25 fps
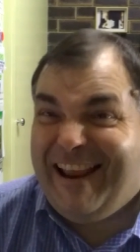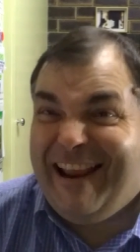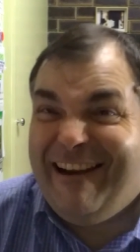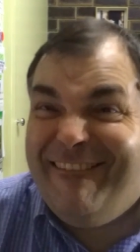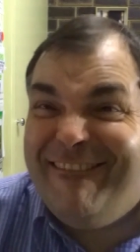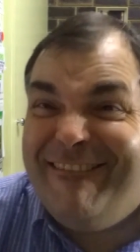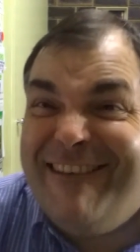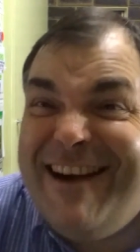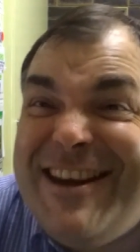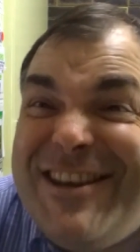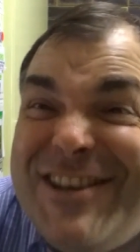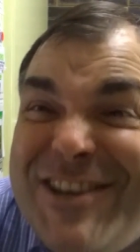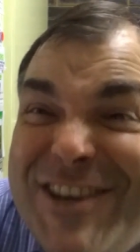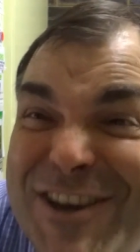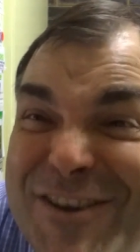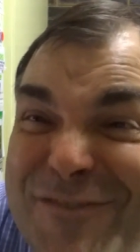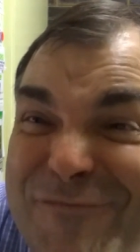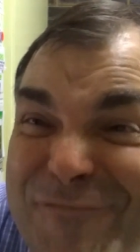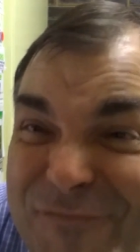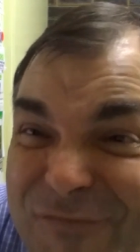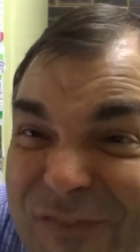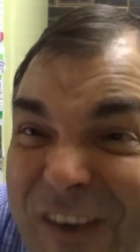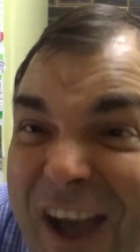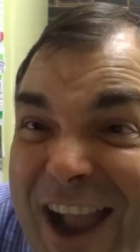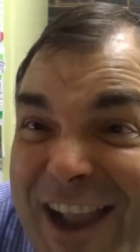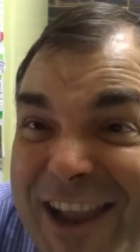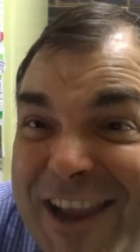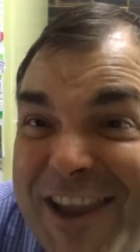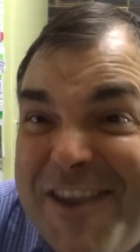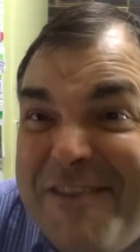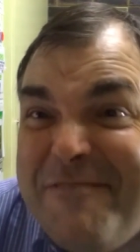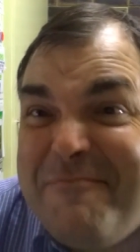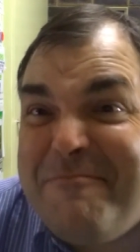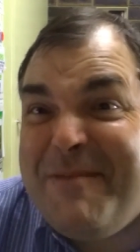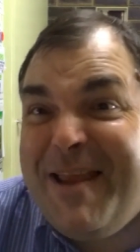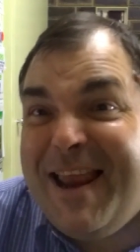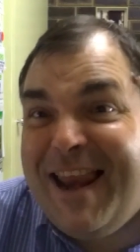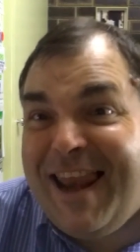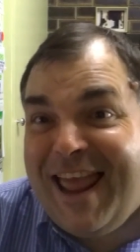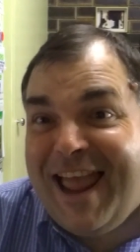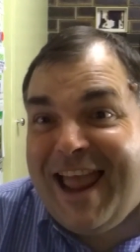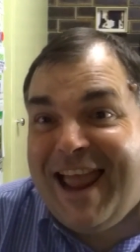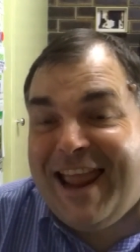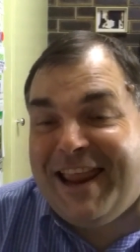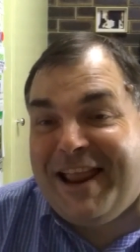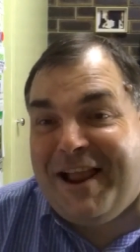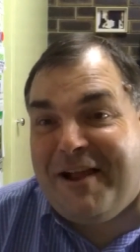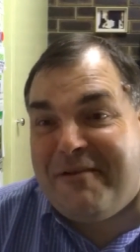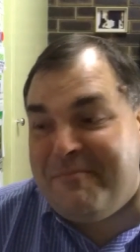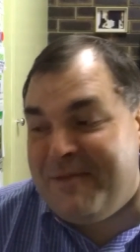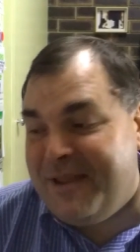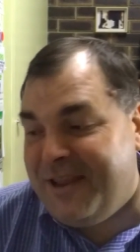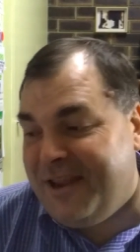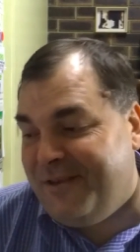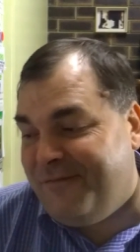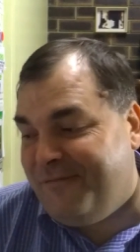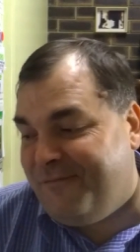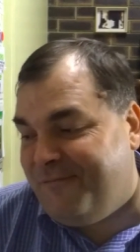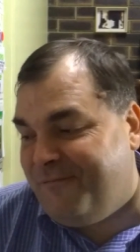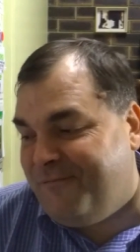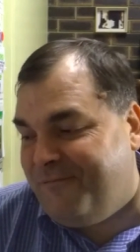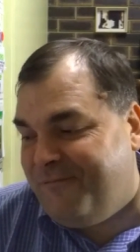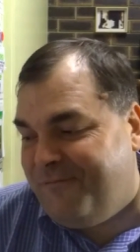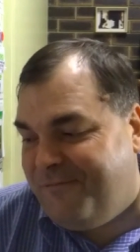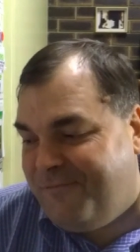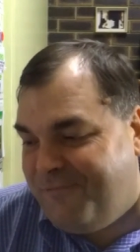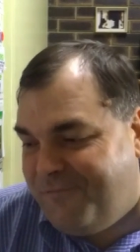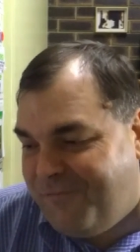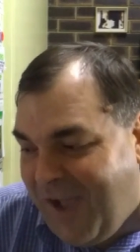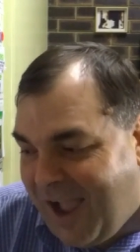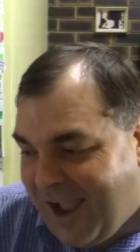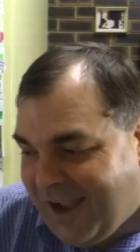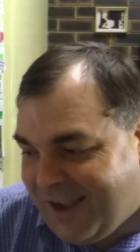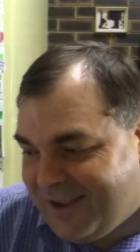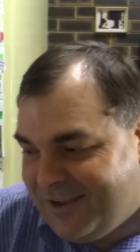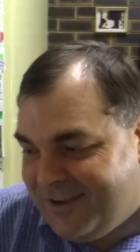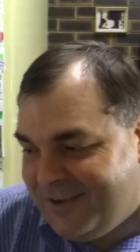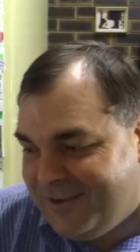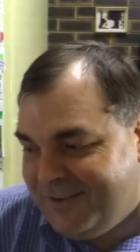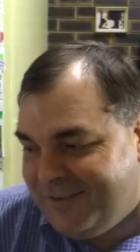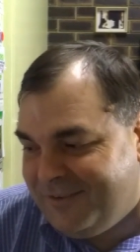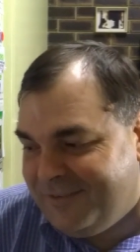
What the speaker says: Richard fucking Mille. I mean, fuck.